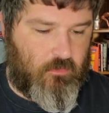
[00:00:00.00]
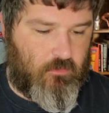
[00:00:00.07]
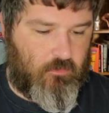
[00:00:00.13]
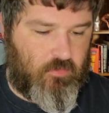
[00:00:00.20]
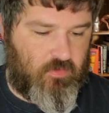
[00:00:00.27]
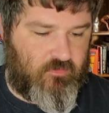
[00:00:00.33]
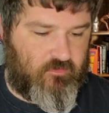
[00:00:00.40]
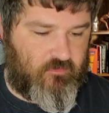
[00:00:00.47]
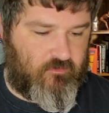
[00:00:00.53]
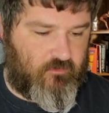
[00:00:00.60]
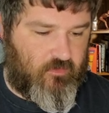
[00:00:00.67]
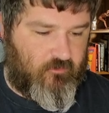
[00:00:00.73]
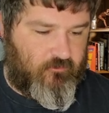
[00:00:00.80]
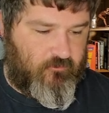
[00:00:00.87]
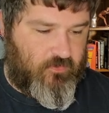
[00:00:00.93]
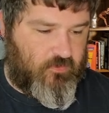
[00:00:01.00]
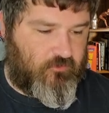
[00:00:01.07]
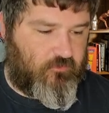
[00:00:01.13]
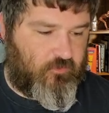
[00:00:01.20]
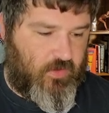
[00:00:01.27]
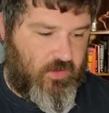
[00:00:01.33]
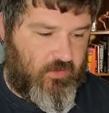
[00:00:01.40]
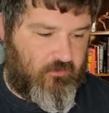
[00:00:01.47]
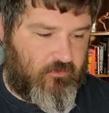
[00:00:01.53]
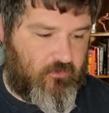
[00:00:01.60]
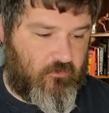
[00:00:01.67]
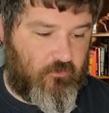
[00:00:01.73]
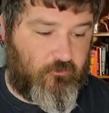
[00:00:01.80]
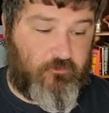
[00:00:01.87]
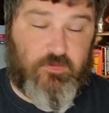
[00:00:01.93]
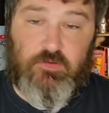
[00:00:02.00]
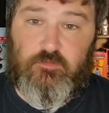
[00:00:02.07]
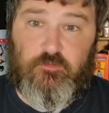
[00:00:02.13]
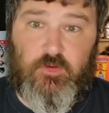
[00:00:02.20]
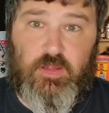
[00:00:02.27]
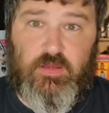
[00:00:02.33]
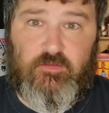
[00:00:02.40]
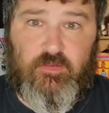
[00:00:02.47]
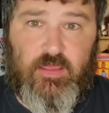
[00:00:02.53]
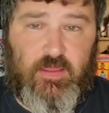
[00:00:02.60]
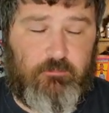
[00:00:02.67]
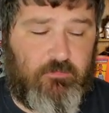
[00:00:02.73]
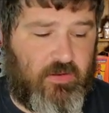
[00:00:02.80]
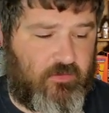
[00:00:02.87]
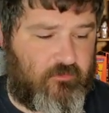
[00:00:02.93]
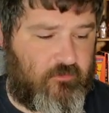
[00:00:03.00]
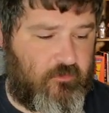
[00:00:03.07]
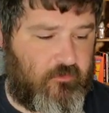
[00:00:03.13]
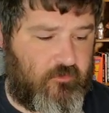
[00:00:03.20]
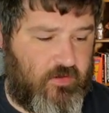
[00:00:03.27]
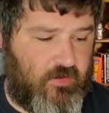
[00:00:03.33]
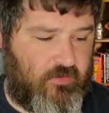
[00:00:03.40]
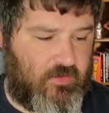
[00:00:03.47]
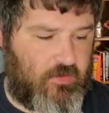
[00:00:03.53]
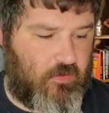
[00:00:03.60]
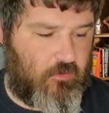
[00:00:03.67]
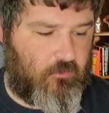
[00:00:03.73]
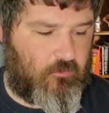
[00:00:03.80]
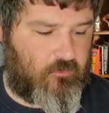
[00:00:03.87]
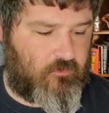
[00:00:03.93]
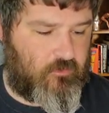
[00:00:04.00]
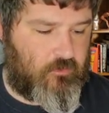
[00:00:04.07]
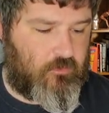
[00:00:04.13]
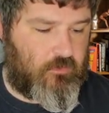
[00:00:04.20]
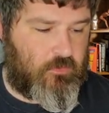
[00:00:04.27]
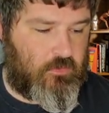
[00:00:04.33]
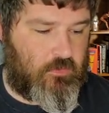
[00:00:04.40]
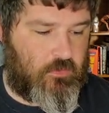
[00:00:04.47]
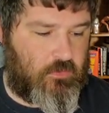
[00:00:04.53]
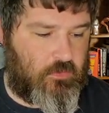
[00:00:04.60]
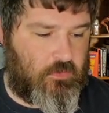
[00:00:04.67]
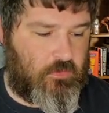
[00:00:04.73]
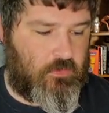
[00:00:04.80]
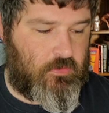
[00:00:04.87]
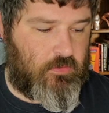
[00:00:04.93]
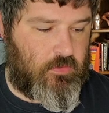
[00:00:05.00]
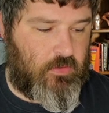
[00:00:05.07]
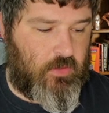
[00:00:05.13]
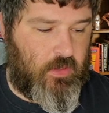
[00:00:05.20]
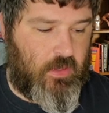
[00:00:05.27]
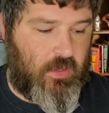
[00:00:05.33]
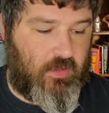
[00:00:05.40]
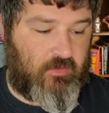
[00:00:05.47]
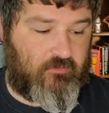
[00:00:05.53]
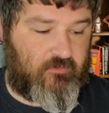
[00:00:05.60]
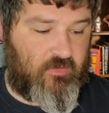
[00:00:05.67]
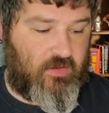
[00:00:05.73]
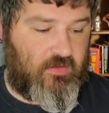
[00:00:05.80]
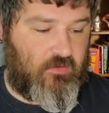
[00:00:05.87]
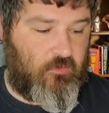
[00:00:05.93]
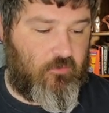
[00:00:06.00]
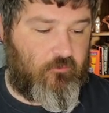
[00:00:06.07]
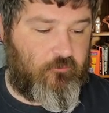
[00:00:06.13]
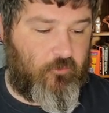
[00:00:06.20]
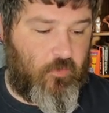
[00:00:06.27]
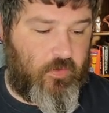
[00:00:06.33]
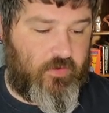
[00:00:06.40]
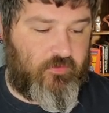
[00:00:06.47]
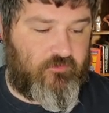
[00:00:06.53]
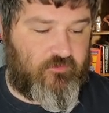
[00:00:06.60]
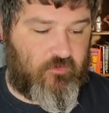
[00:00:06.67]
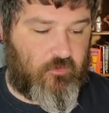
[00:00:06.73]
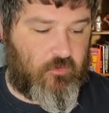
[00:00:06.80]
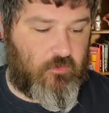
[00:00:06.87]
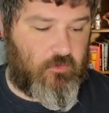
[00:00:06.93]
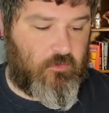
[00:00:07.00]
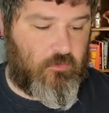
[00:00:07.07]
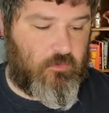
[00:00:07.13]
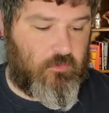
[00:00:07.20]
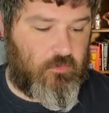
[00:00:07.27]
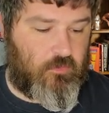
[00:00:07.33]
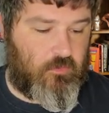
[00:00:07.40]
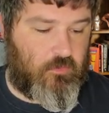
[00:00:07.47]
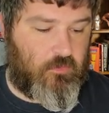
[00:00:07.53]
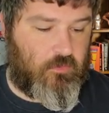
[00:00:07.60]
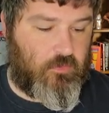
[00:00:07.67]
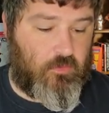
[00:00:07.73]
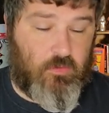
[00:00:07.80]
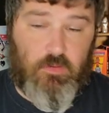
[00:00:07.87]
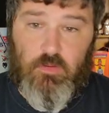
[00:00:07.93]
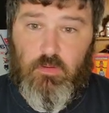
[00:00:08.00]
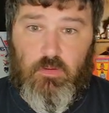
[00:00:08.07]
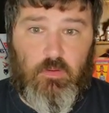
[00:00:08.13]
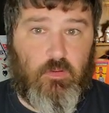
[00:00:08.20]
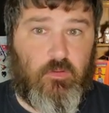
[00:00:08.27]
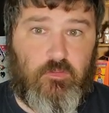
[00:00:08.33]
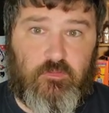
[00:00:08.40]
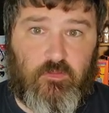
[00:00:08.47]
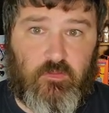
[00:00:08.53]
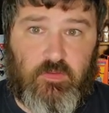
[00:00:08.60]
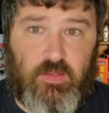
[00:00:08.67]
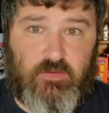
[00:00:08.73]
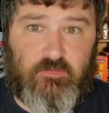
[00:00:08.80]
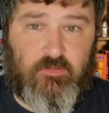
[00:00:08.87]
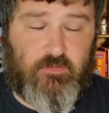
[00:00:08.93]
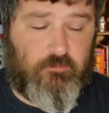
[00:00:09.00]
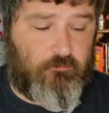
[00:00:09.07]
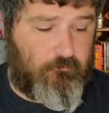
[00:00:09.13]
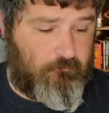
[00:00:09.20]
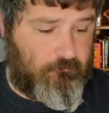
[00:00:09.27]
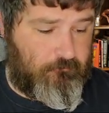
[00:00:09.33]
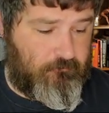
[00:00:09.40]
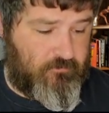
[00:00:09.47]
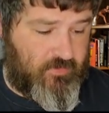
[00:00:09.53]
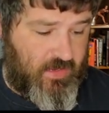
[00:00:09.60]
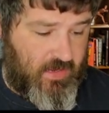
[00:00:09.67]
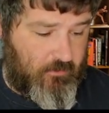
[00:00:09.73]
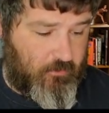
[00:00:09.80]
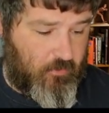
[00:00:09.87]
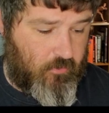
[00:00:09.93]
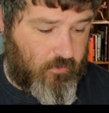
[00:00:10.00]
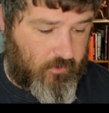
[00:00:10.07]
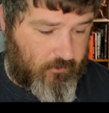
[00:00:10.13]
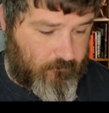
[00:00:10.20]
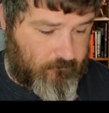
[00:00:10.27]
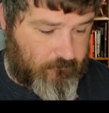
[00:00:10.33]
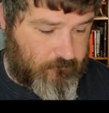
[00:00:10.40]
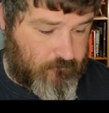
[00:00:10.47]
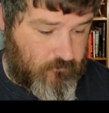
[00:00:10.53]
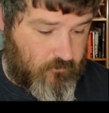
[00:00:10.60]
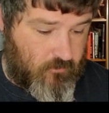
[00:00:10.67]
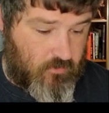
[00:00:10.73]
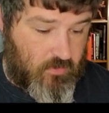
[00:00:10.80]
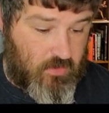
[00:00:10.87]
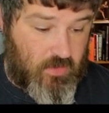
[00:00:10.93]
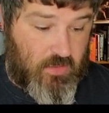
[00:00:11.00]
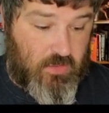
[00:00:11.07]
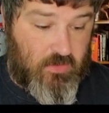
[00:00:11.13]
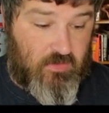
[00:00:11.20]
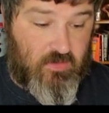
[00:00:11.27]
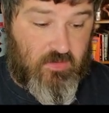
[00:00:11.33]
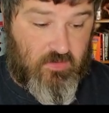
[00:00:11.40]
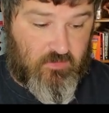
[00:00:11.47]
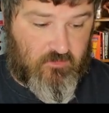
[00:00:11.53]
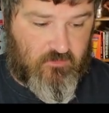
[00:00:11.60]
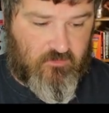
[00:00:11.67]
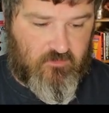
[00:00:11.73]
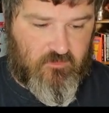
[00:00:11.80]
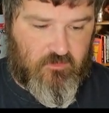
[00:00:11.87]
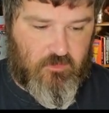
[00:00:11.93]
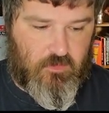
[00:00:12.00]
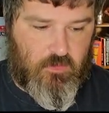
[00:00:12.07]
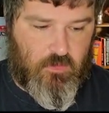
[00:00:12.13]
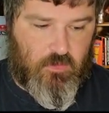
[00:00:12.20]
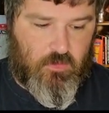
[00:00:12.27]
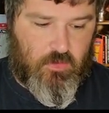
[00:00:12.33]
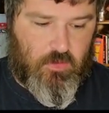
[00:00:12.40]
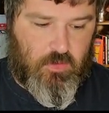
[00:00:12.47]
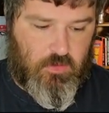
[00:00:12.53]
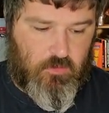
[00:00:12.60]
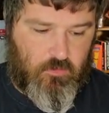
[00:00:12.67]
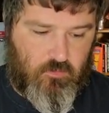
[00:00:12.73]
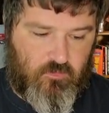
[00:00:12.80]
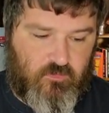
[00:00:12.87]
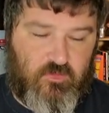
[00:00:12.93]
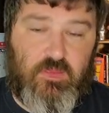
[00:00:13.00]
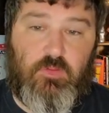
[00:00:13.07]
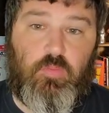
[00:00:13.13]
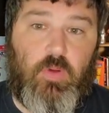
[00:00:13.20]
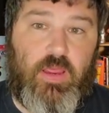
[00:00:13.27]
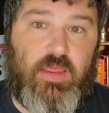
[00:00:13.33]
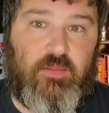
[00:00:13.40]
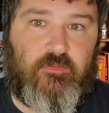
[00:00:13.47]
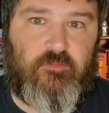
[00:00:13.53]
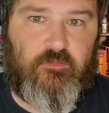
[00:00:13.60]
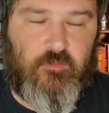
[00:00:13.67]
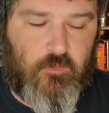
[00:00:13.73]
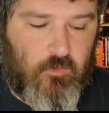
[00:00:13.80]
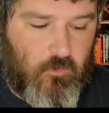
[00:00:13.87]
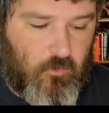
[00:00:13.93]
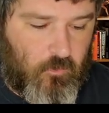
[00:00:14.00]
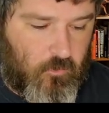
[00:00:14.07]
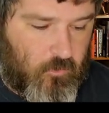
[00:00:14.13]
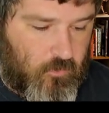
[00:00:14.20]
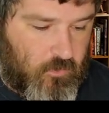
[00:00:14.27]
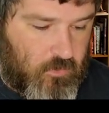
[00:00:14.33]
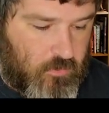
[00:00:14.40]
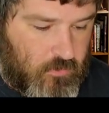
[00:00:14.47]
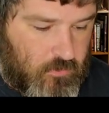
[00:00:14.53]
what is this stuff? Field training. The little field training tab next to your daily goals has a new Voyager selected tab on it. In this, you will see ways to,